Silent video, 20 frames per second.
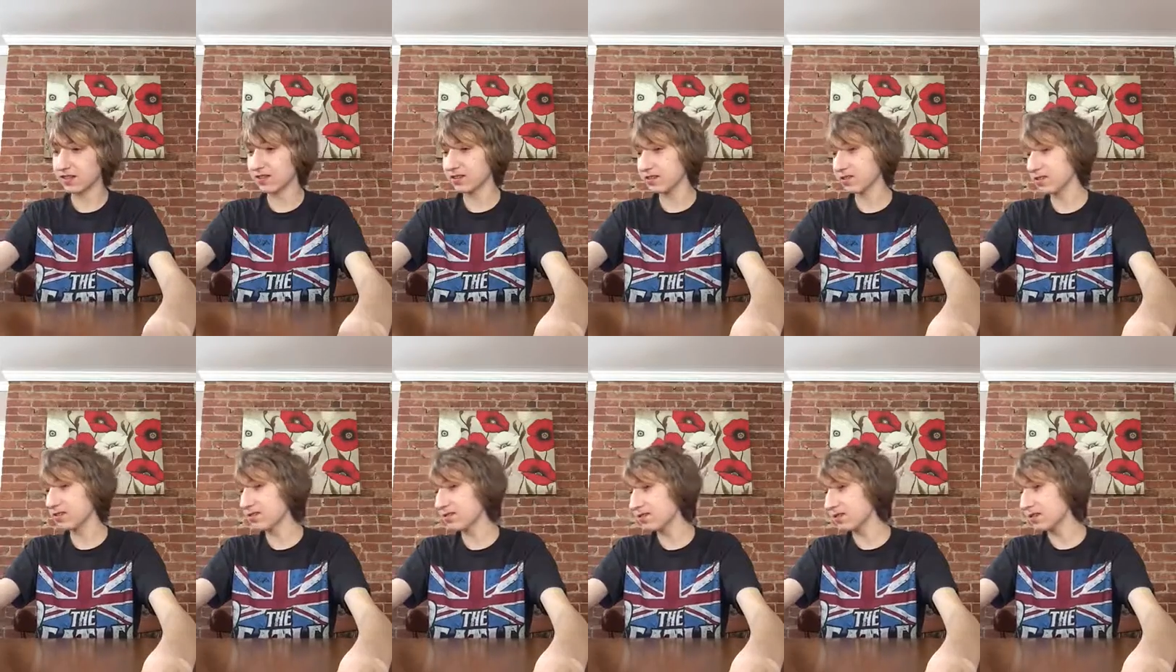I
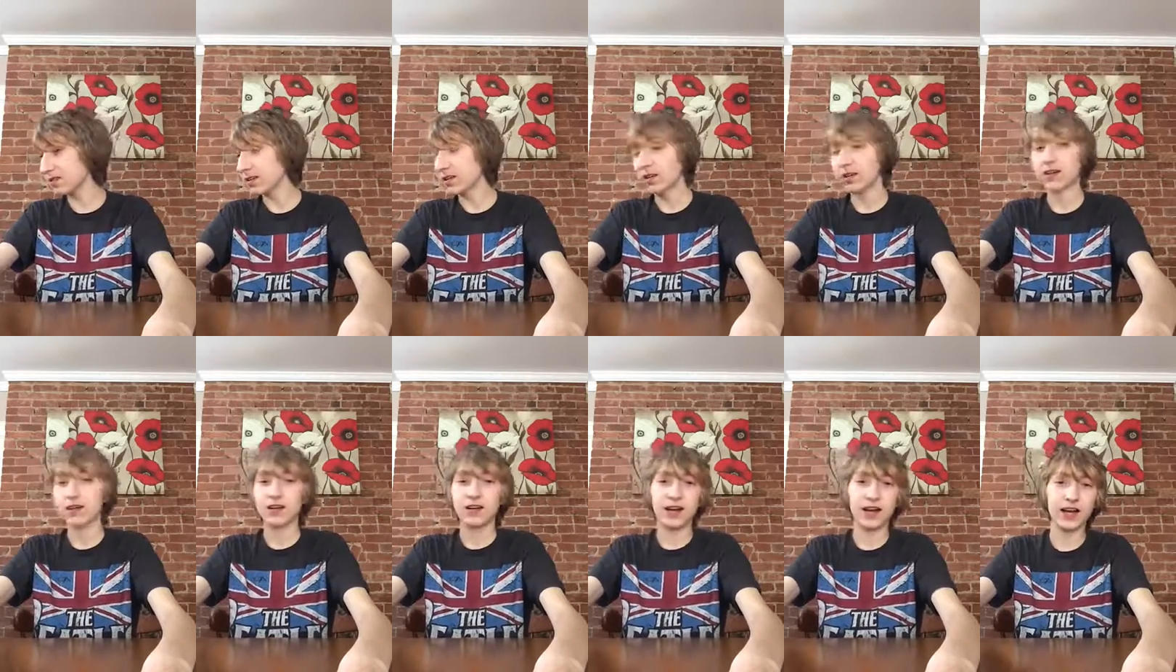didn't
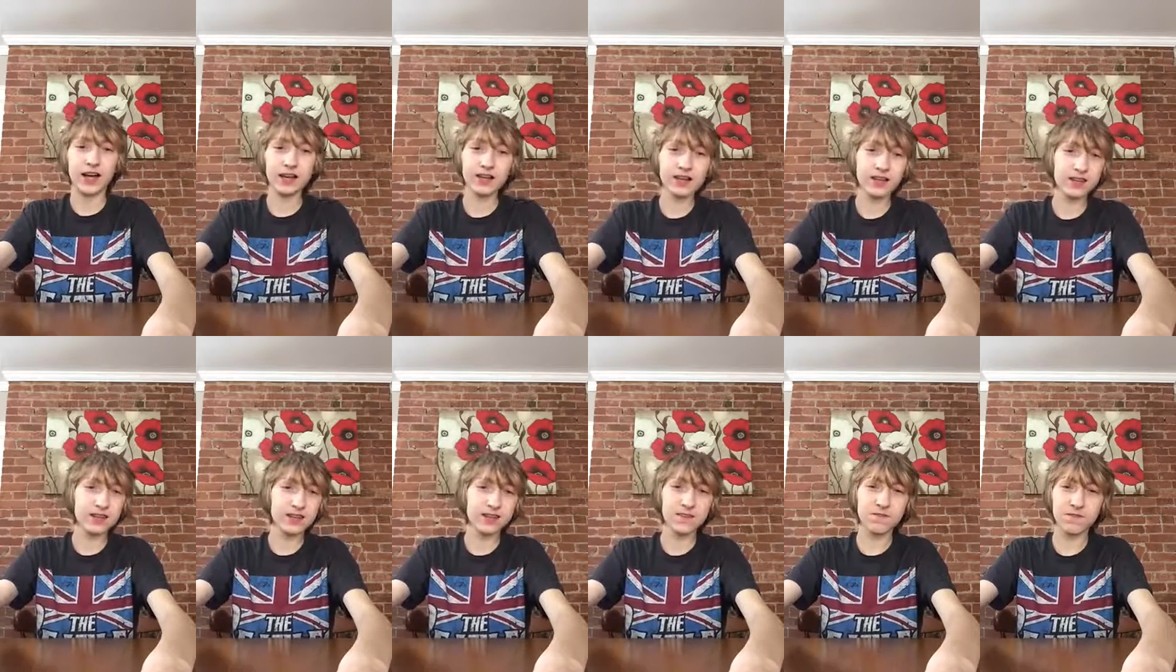
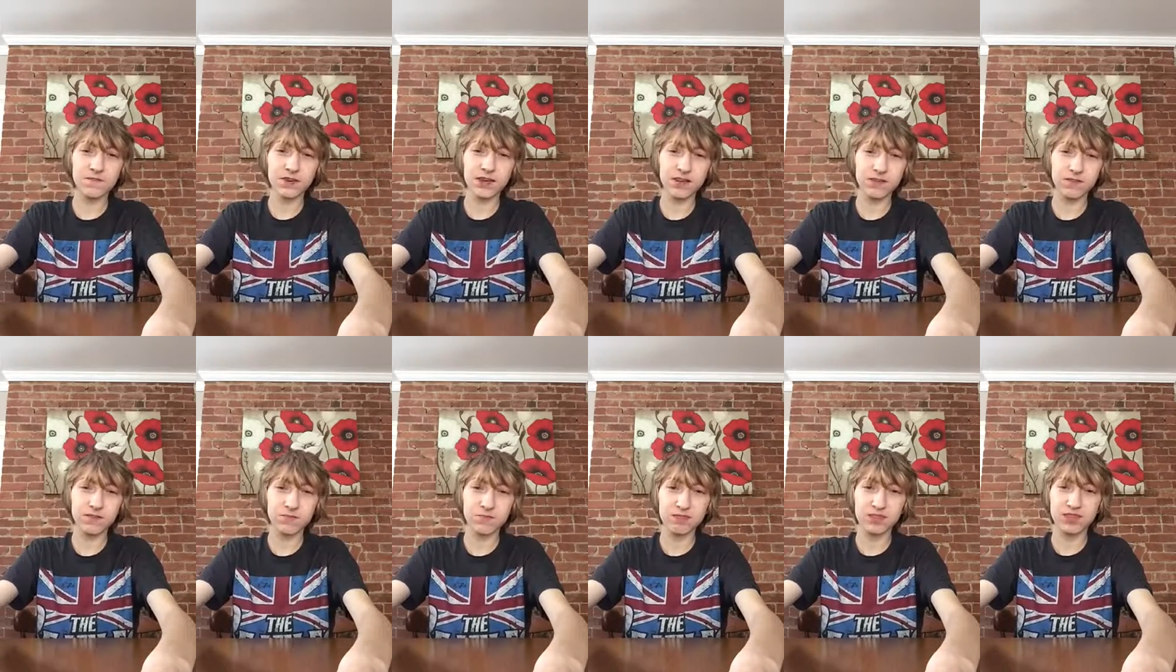get the effect
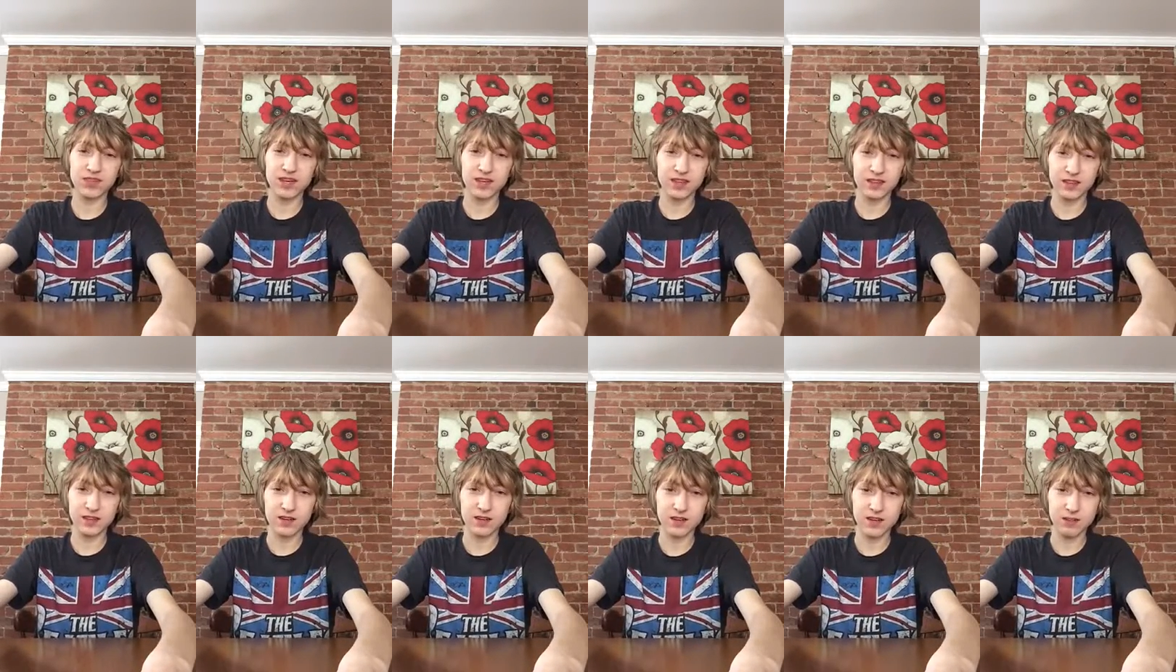from it that I
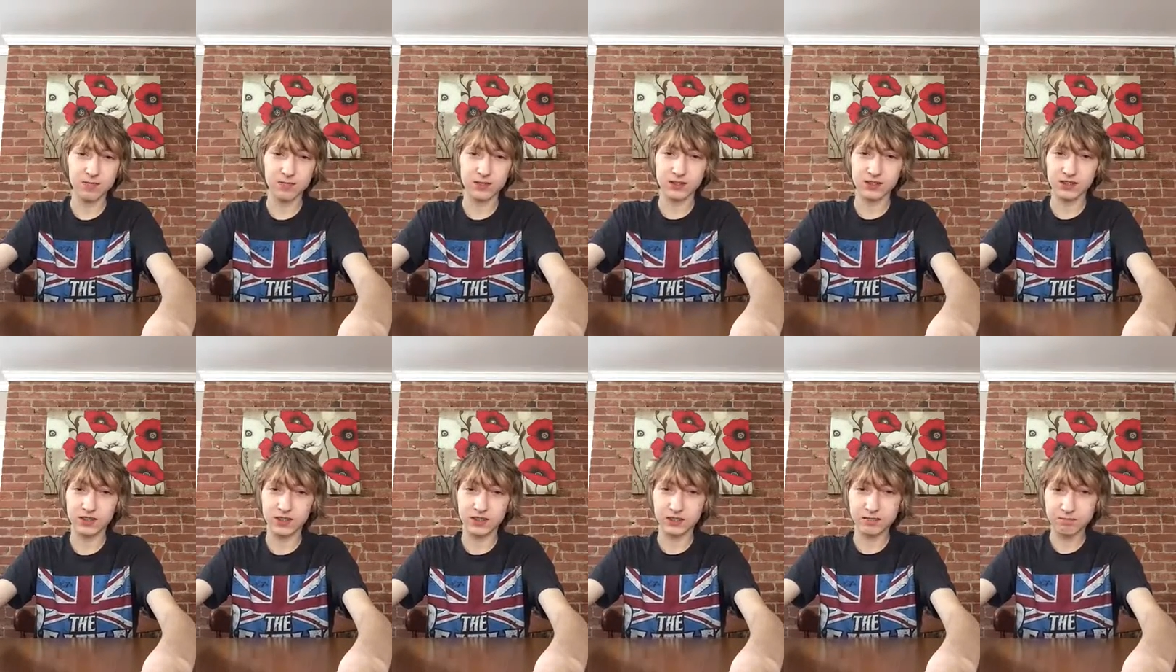thought I
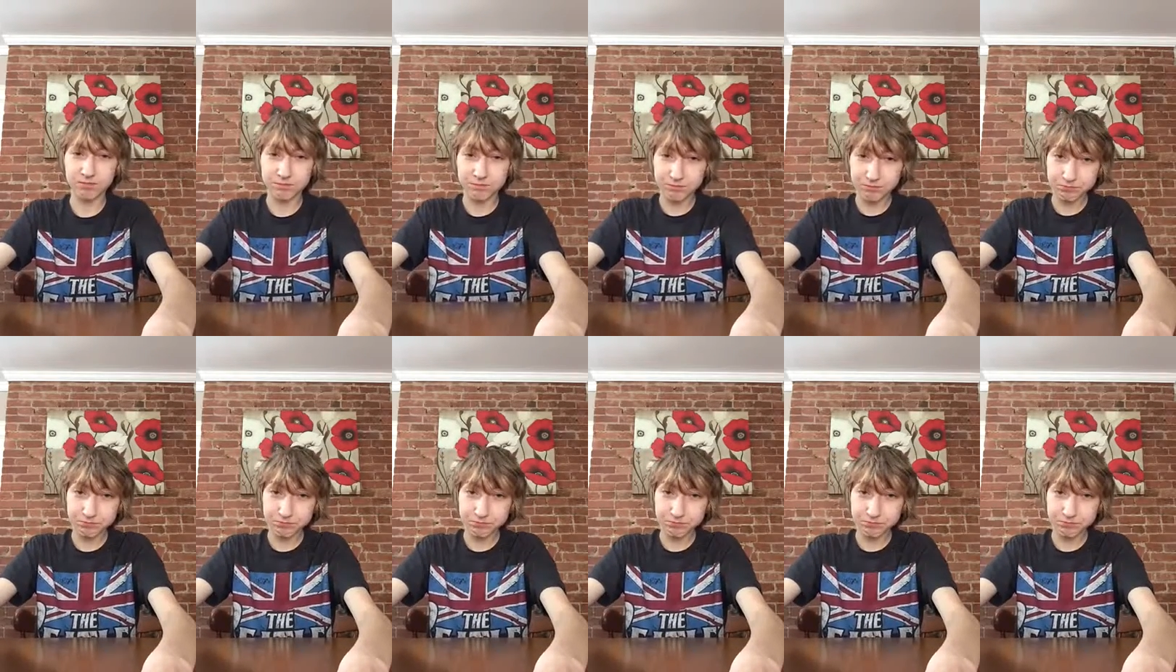would. Like,